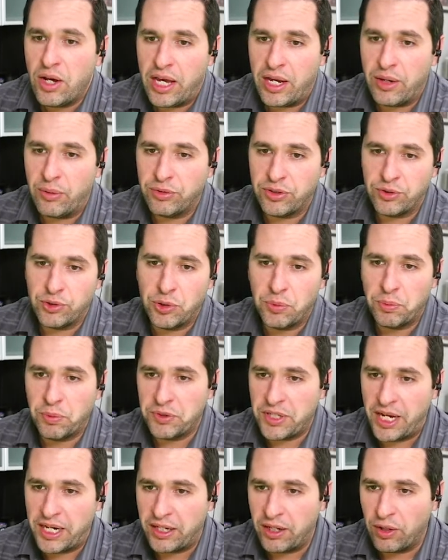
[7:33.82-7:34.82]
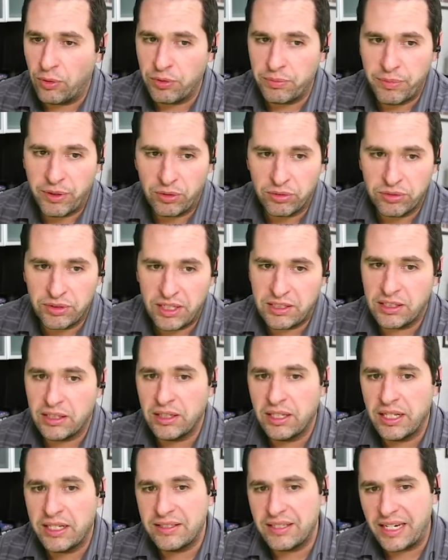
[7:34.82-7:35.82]
and it was a super tanker with middle
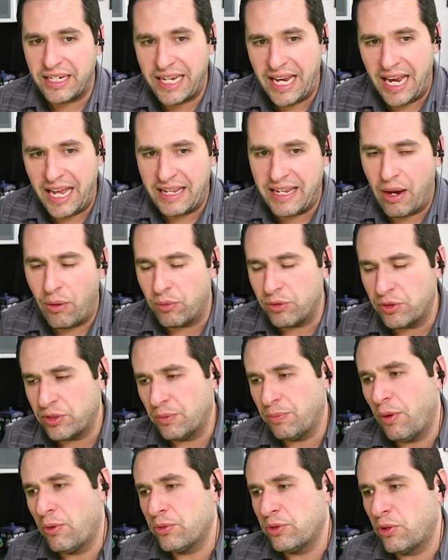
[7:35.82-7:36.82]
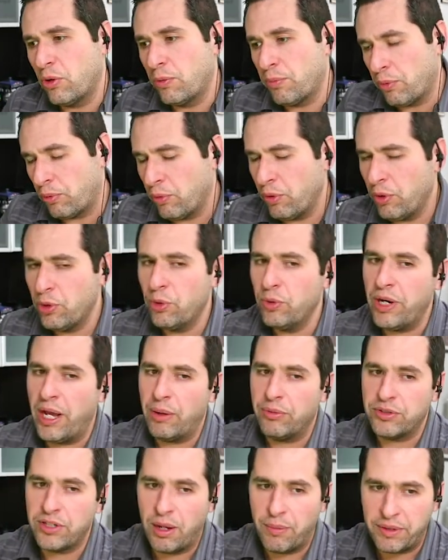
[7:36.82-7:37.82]
distillates. Again, that was supposed to go to Peru.
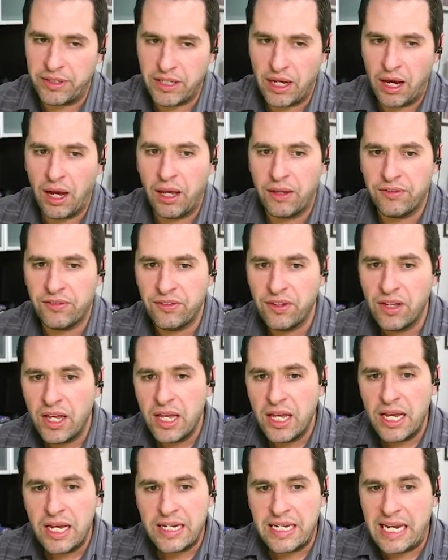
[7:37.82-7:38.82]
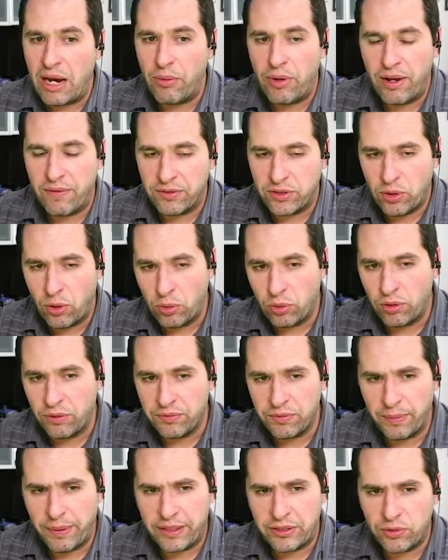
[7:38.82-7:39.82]
Now it's coming to us. Now we have a total
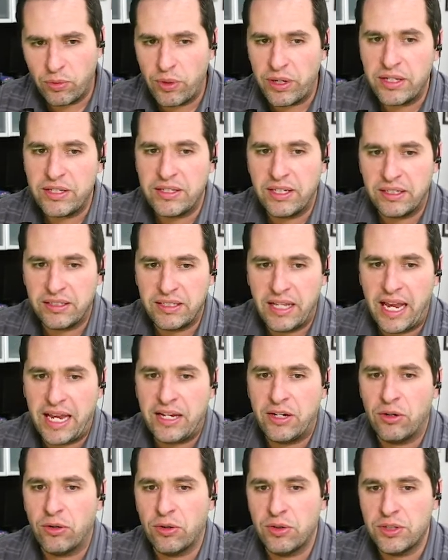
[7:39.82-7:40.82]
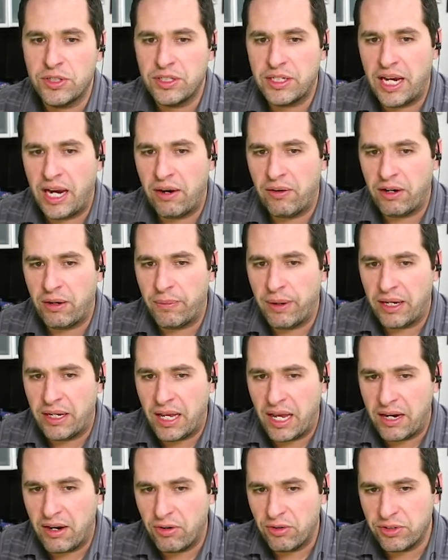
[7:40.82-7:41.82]
of about 26 tankers carrying about
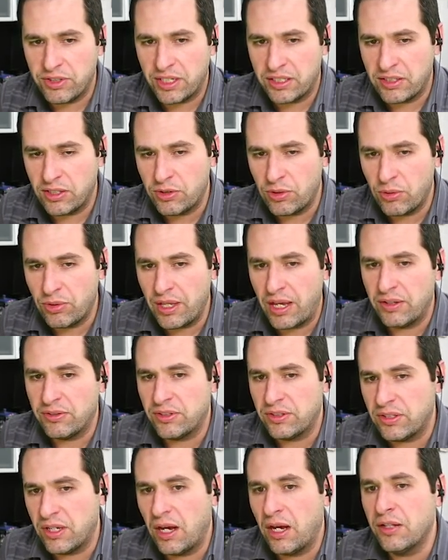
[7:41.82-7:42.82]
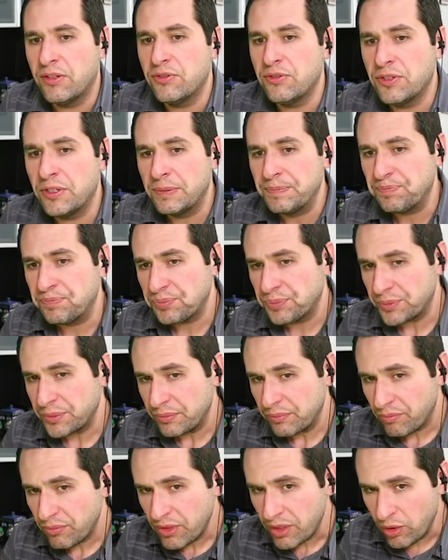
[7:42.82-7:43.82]
962,000 tons
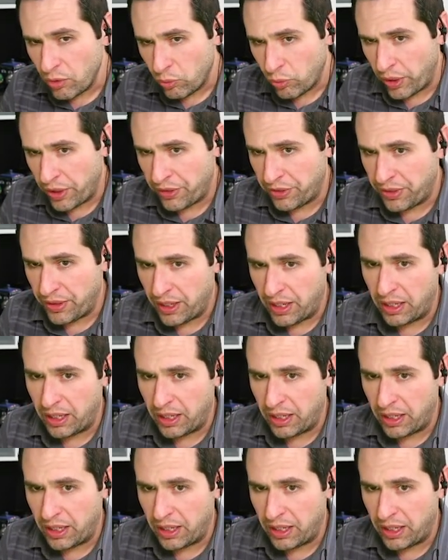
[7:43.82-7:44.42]
with